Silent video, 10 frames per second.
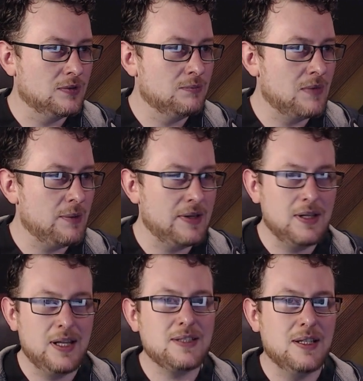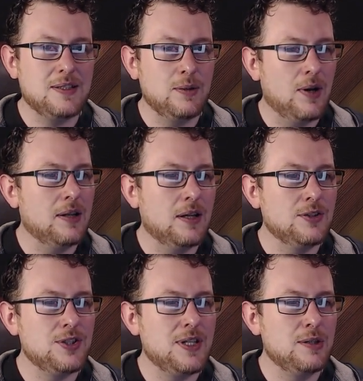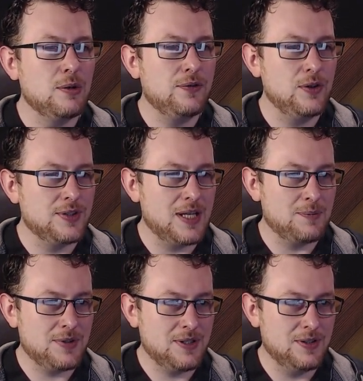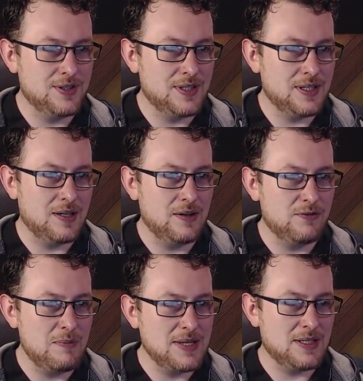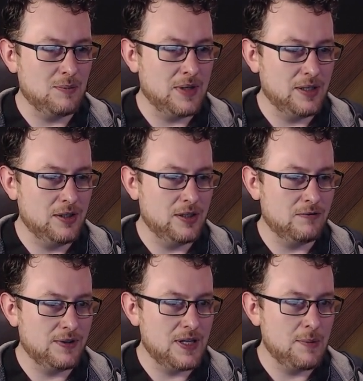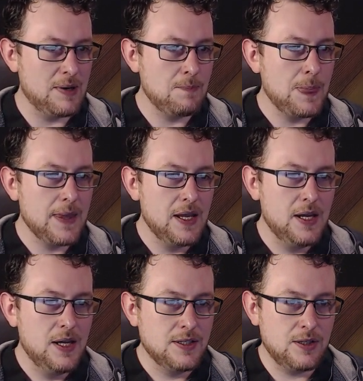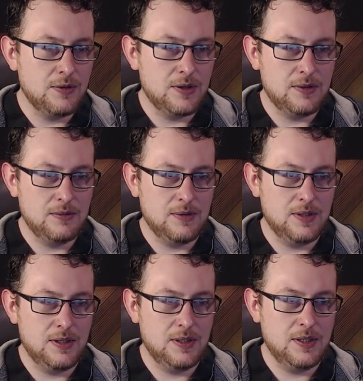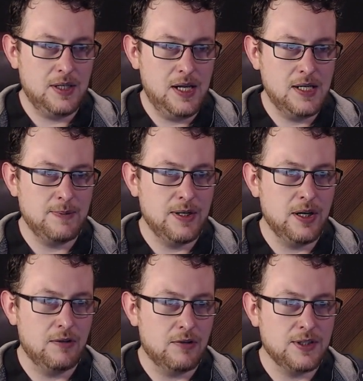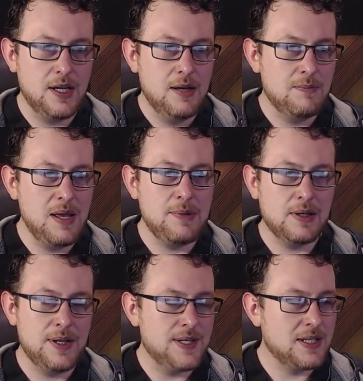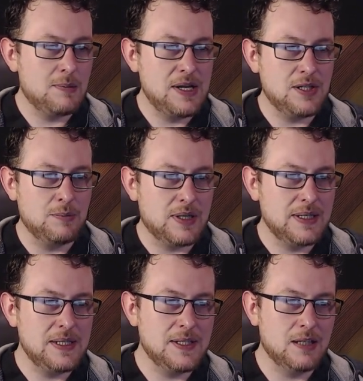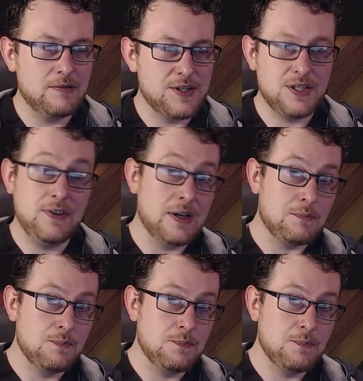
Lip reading: maybe I'll tell you what, I'll just undo a few steps because I've messed up my curtain rod there a bit. So here's my curtain rod. Maybe I like this animation, but I need to get rid of the sphere.